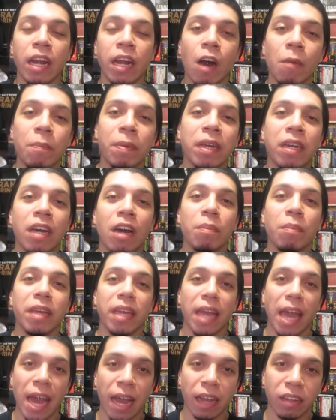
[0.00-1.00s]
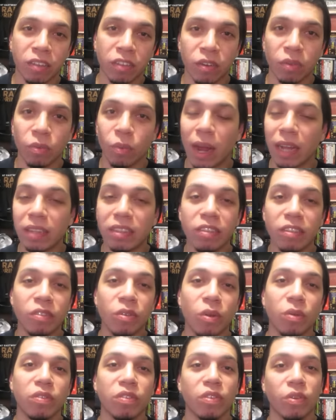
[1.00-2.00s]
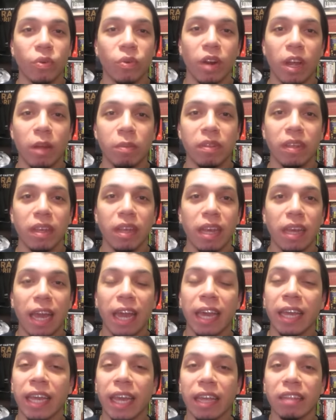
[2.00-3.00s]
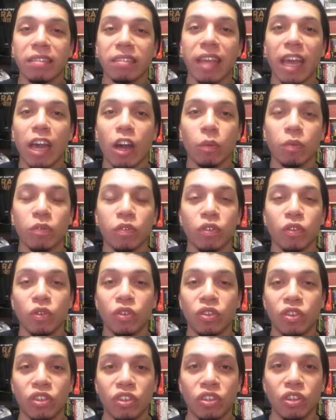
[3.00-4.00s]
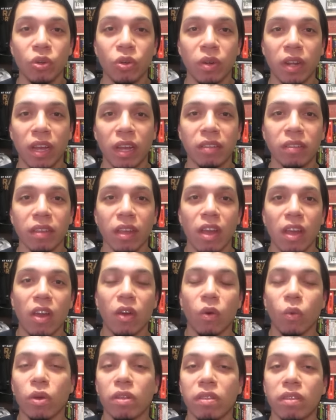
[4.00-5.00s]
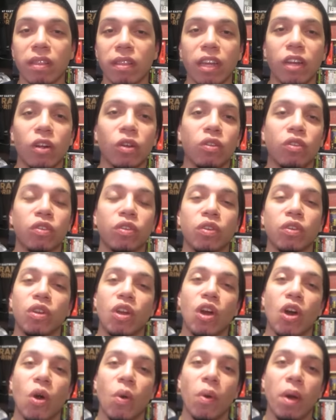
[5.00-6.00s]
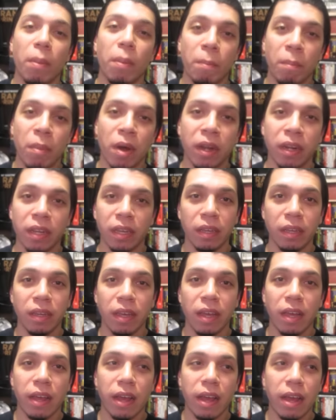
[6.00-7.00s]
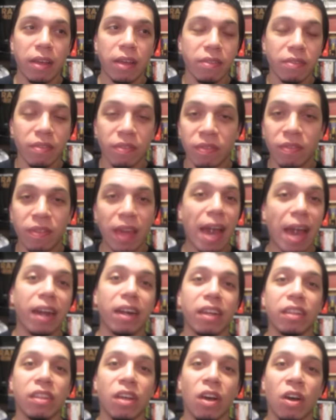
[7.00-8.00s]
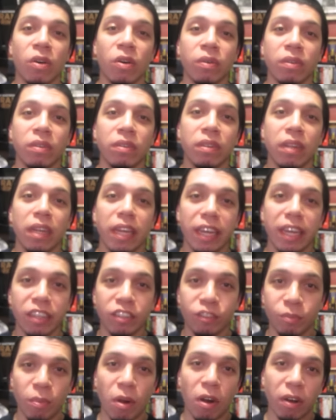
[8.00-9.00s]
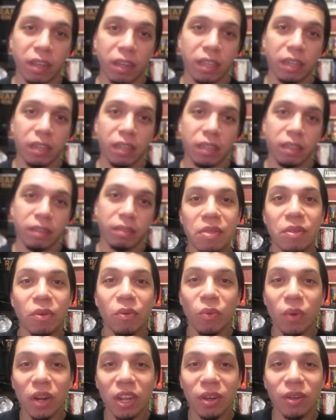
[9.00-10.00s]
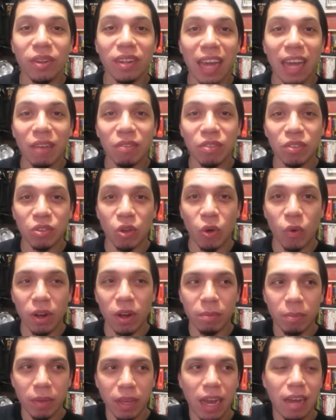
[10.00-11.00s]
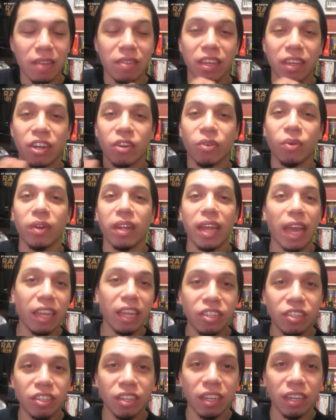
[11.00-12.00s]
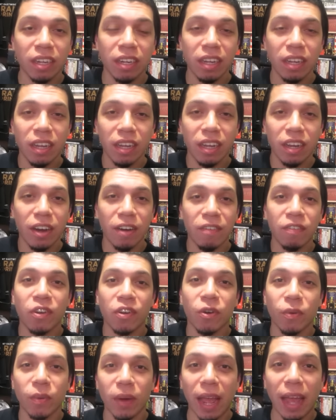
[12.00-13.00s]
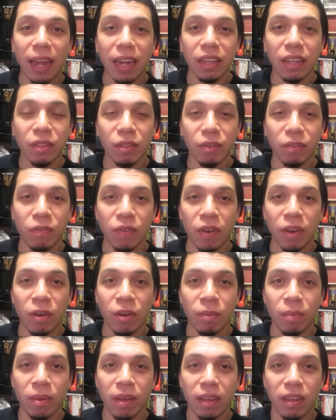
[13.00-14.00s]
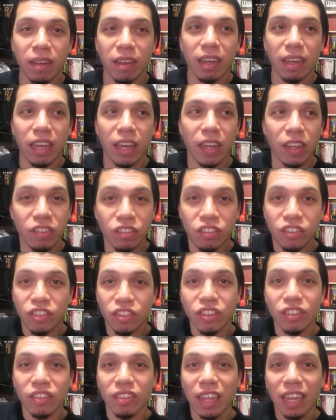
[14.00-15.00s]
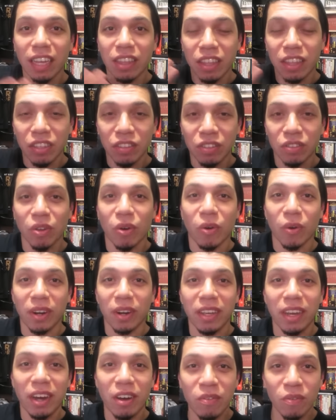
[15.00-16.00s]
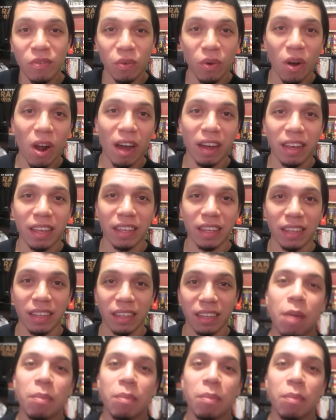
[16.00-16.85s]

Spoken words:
An up-and-coming actor writes his own script and gets help to shoot it with little to no money. That alone is marketing. The real life story behind the creation of creating the film is just like the story of Rocky.